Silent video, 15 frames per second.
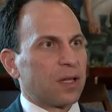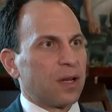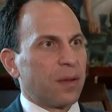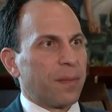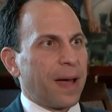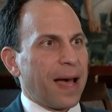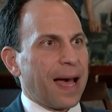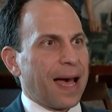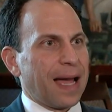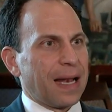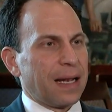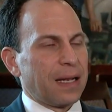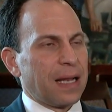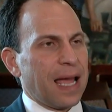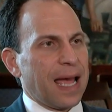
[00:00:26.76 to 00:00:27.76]
at, at
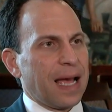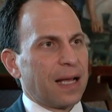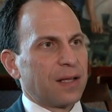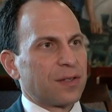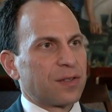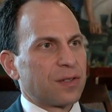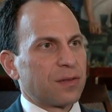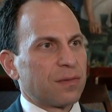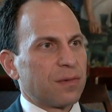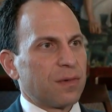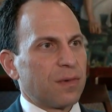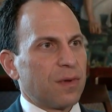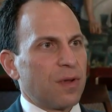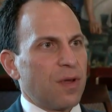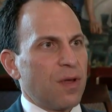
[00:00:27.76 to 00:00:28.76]
it as
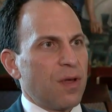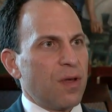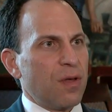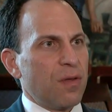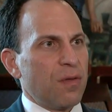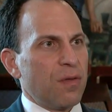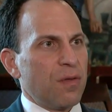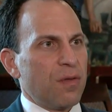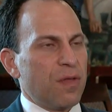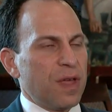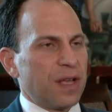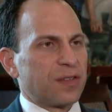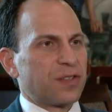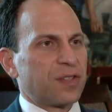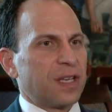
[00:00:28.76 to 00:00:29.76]

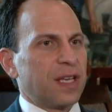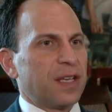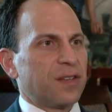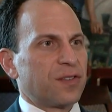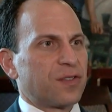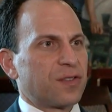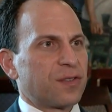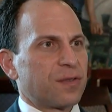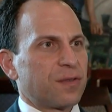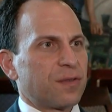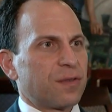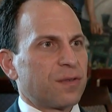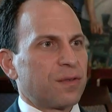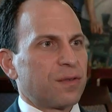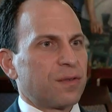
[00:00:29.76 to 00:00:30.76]
this is
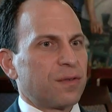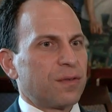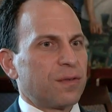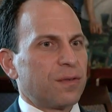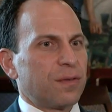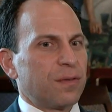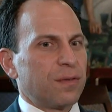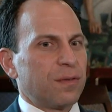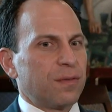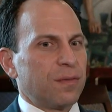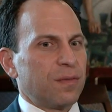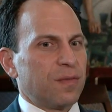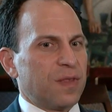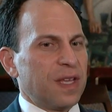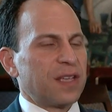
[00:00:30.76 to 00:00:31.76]

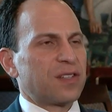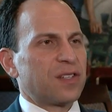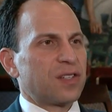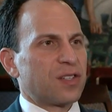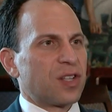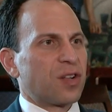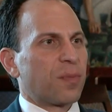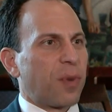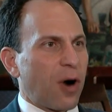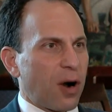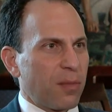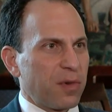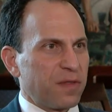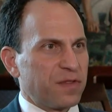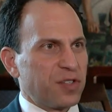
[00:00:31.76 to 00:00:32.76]
this is the
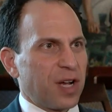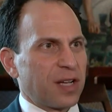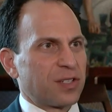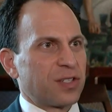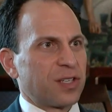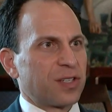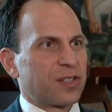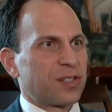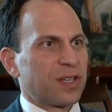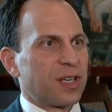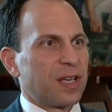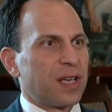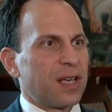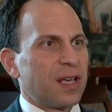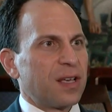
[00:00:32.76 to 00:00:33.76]
Department of Justice
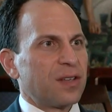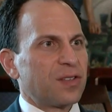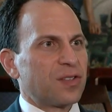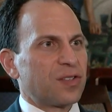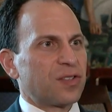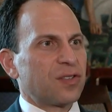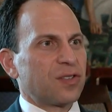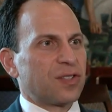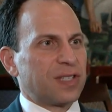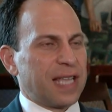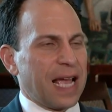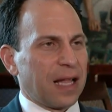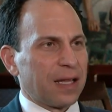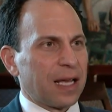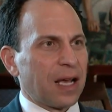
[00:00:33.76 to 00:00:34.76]

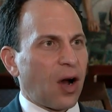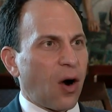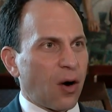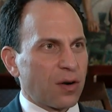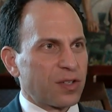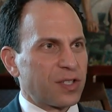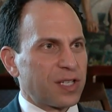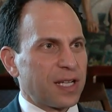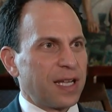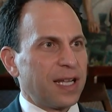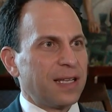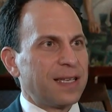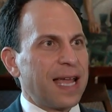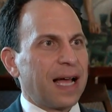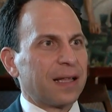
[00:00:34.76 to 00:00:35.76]
telling our city,
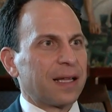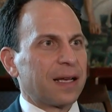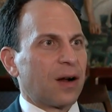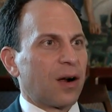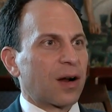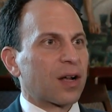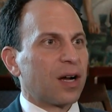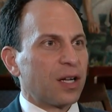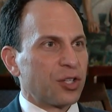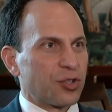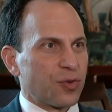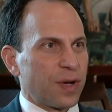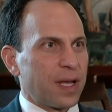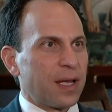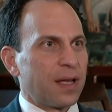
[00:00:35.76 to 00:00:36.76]
telling our
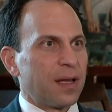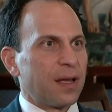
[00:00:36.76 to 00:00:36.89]
country